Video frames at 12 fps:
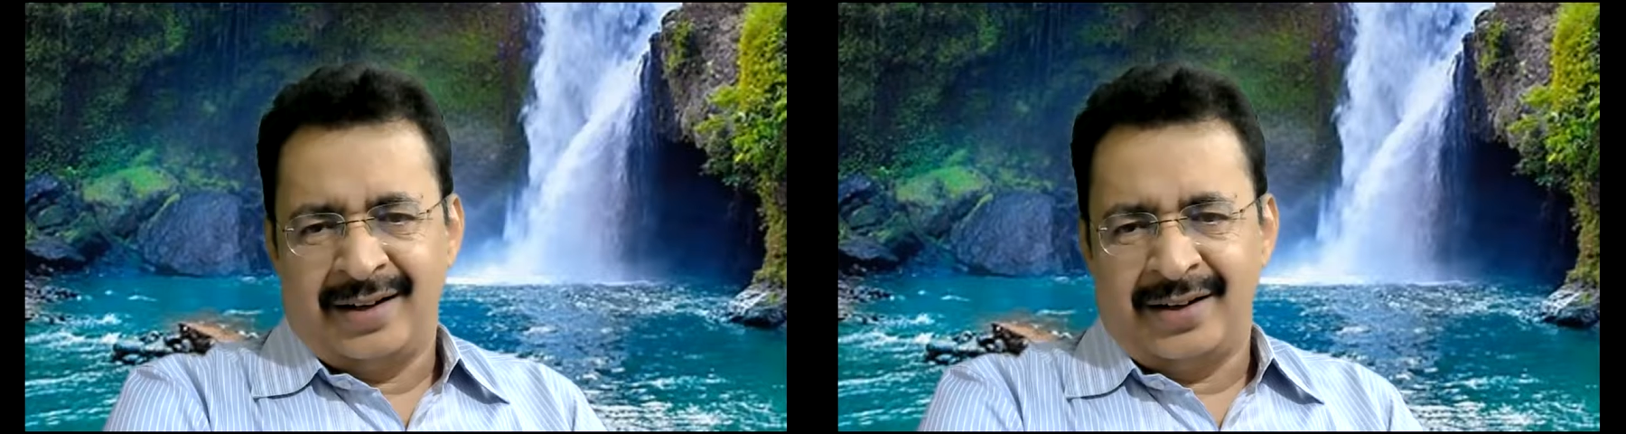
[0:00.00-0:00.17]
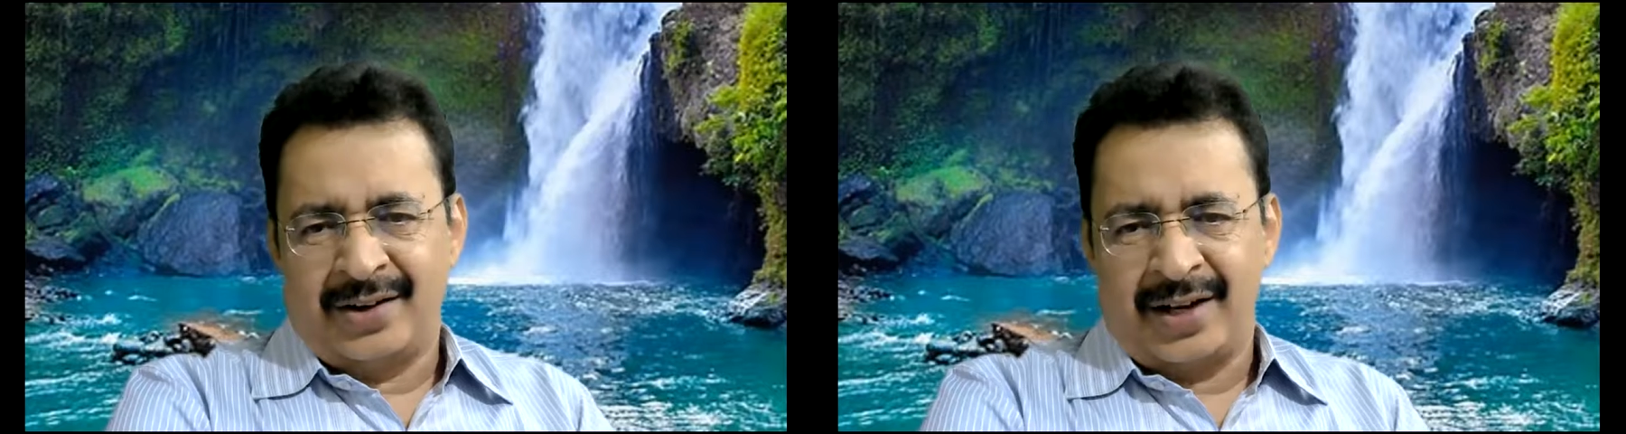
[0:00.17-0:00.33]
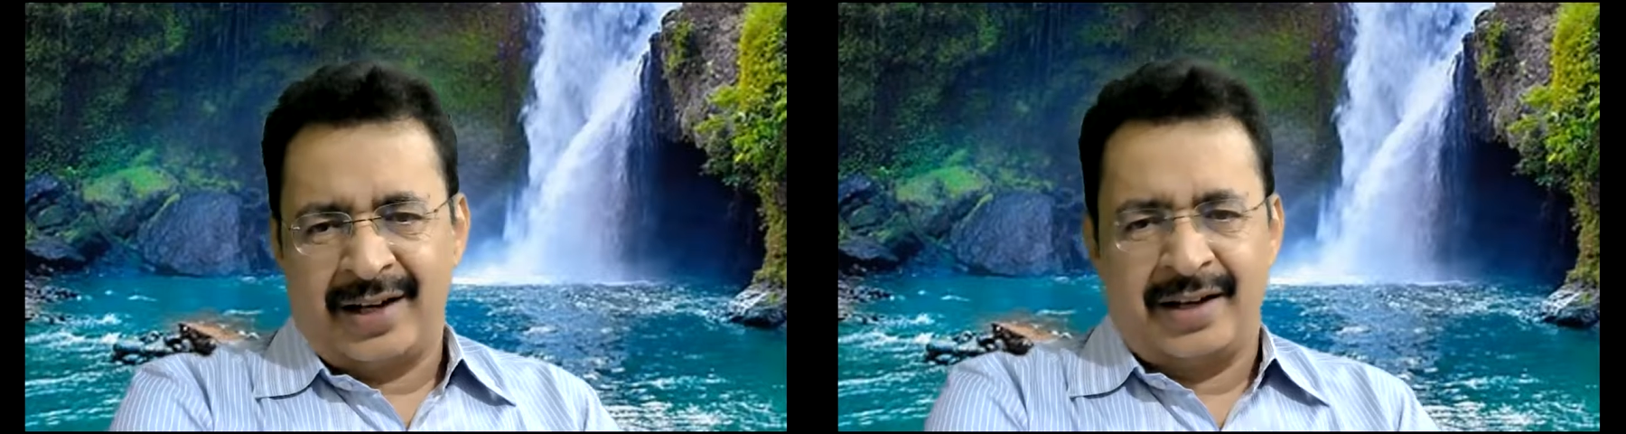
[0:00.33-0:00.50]

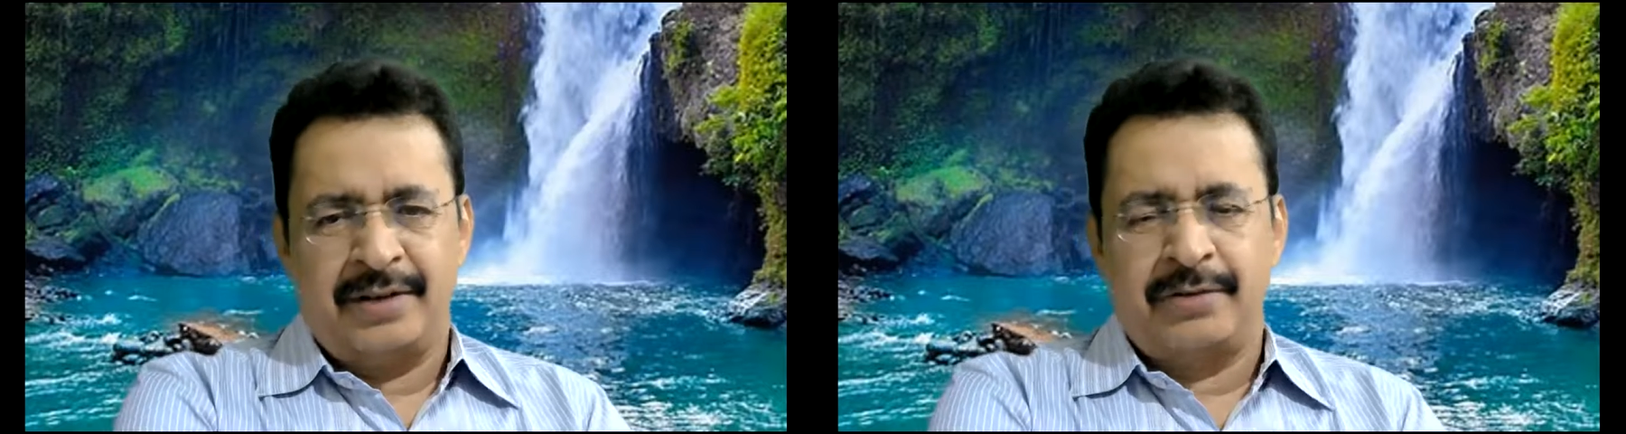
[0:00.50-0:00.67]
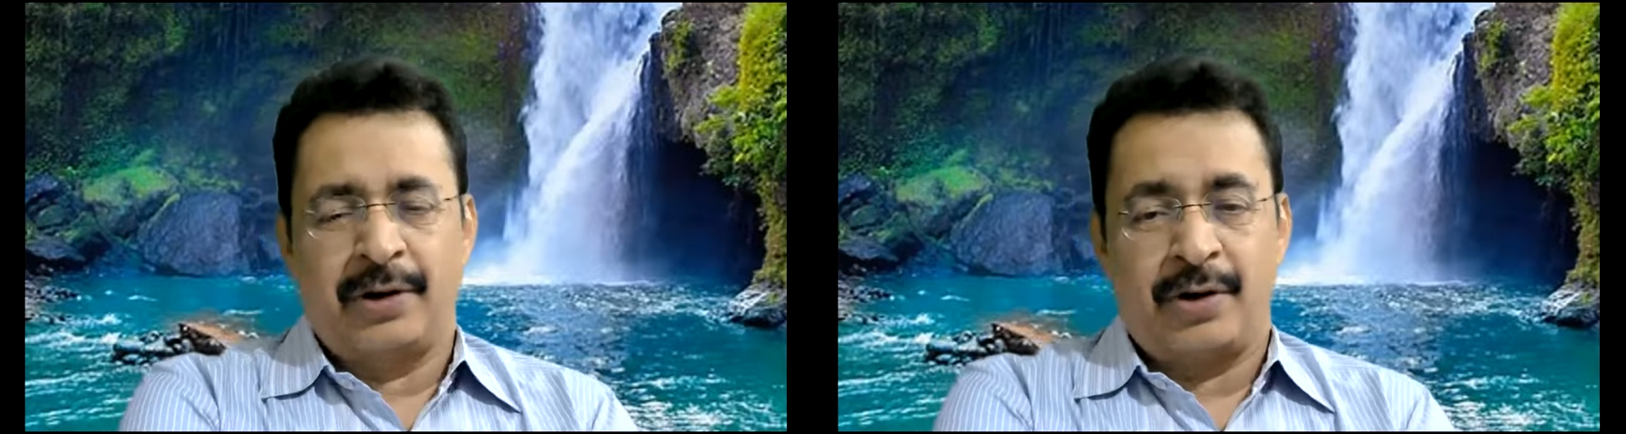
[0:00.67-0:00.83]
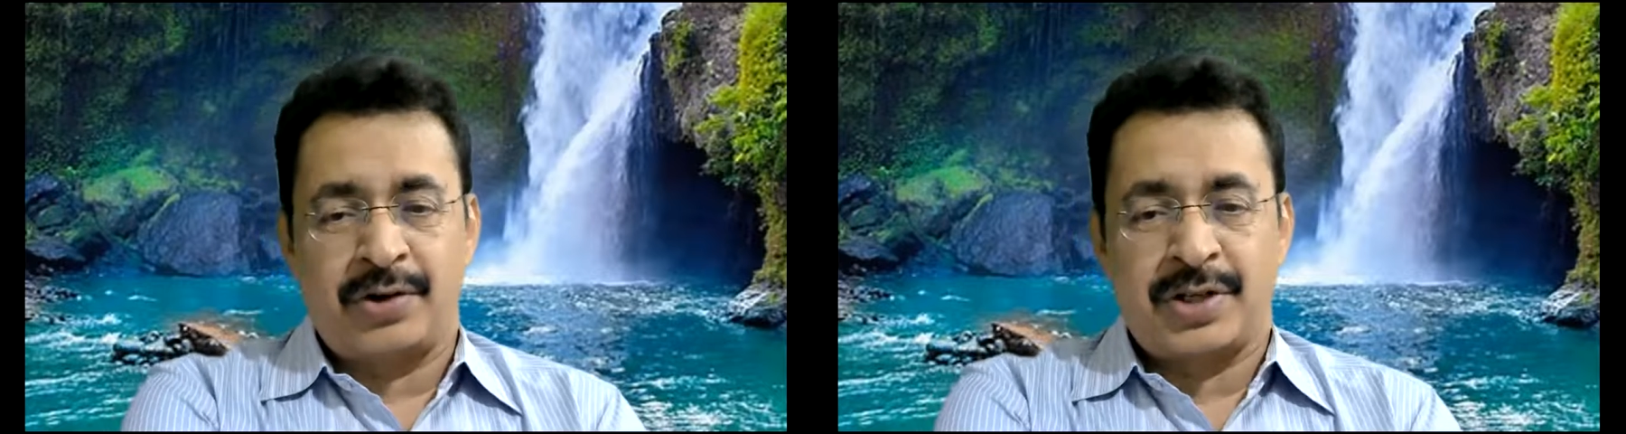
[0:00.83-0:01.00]
Okay. If
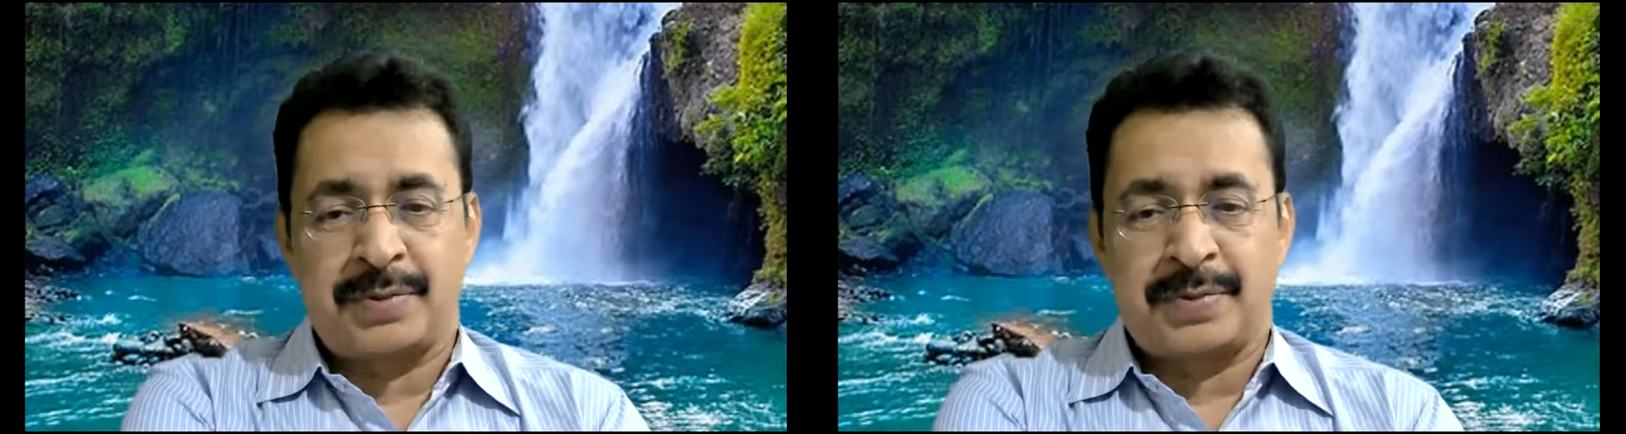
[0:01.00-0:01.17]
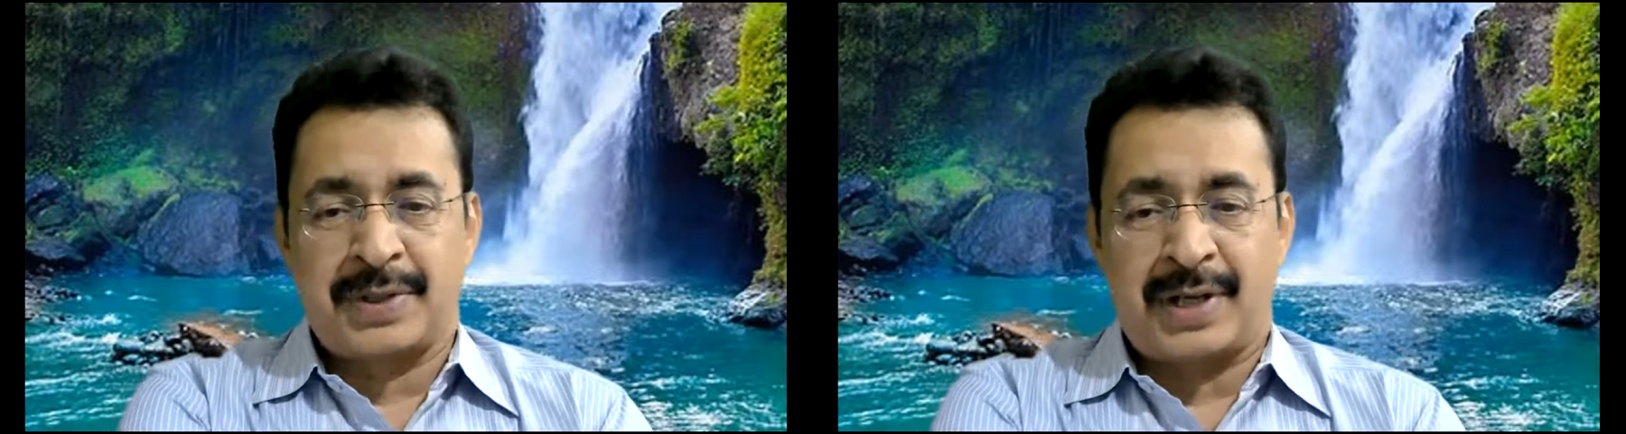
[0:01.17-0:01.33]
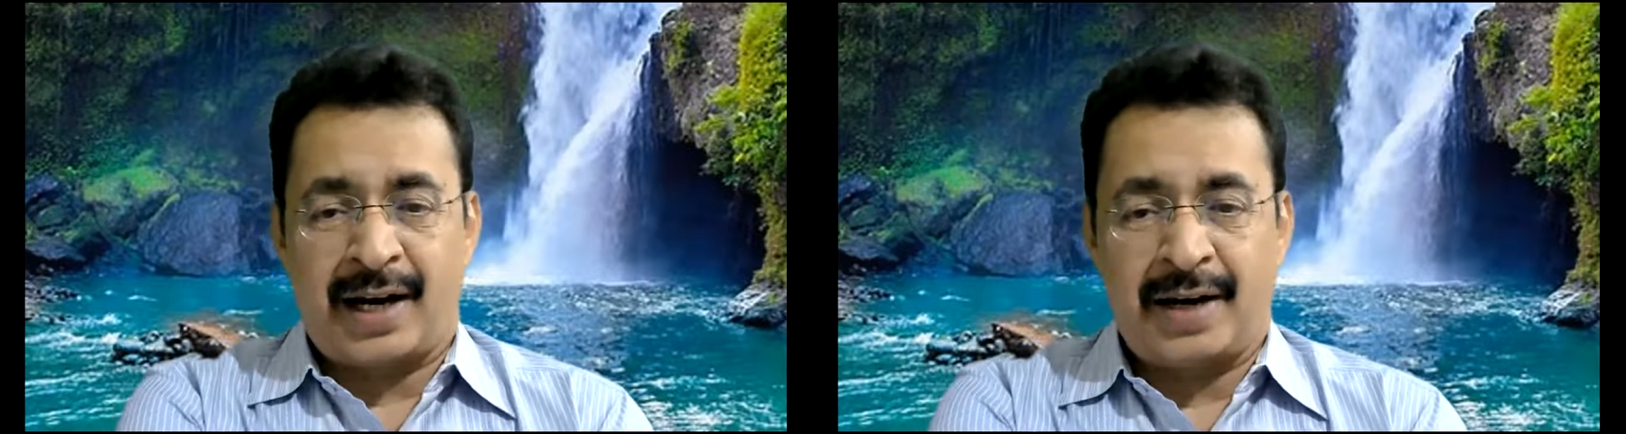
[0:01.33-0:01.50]
you are not
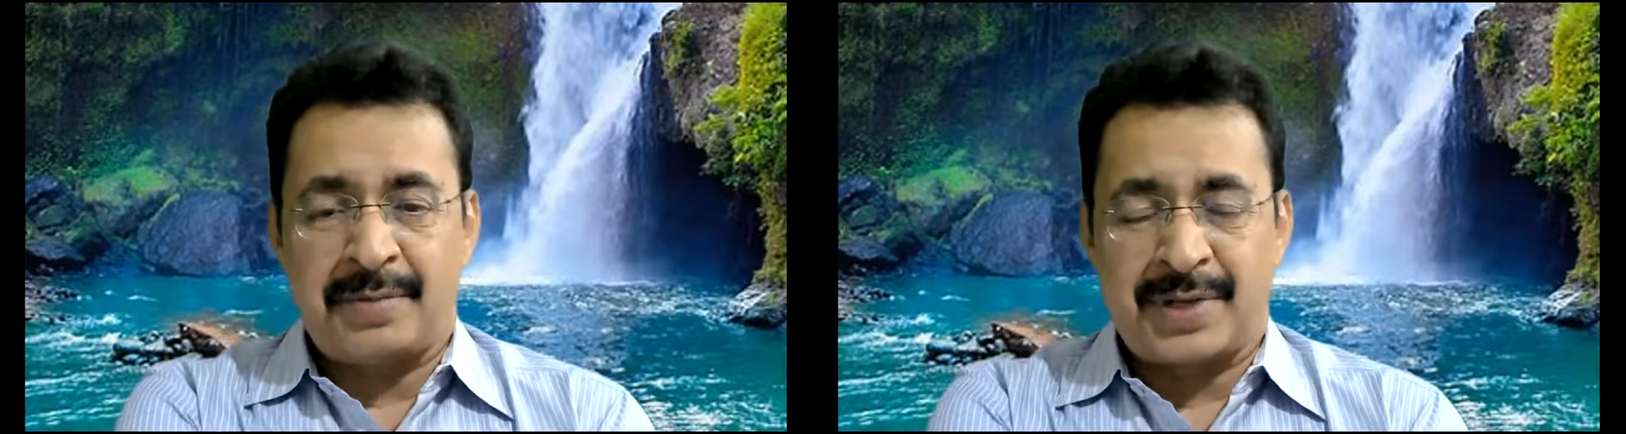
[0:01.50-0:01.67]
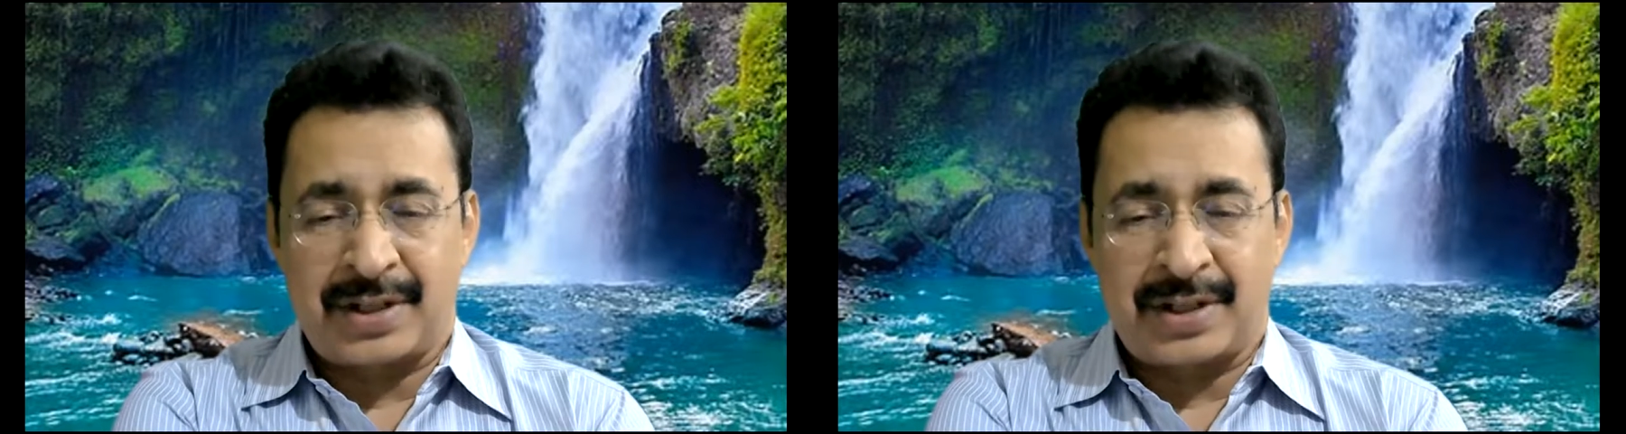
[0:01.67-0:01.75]
subscribed